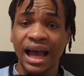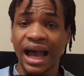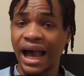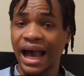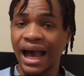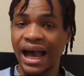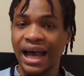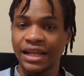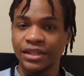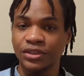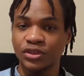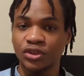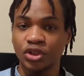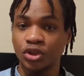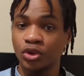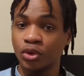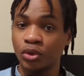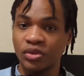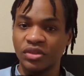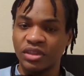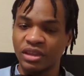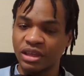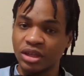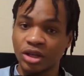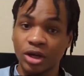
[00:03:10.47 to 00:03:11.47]
and you
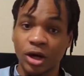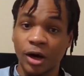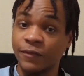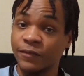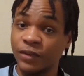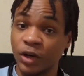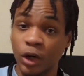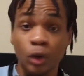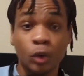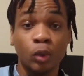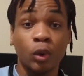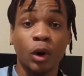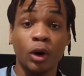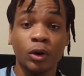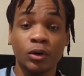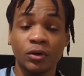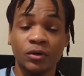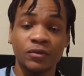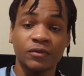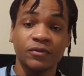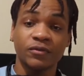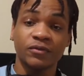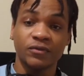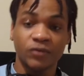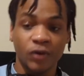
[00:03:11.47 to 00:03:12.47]
think of a
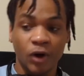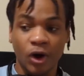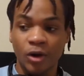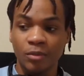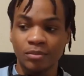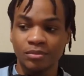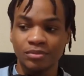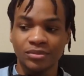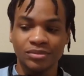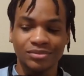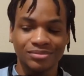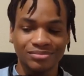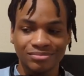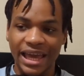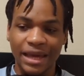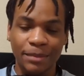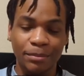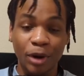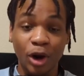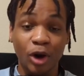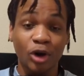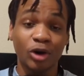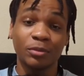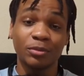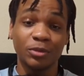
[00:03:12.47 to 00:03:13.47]
quote from a
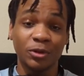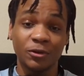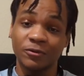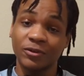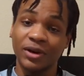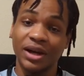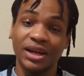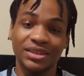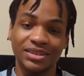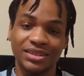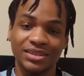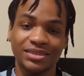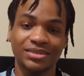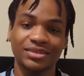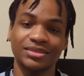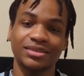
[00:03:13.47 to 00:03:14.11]
poem you've read.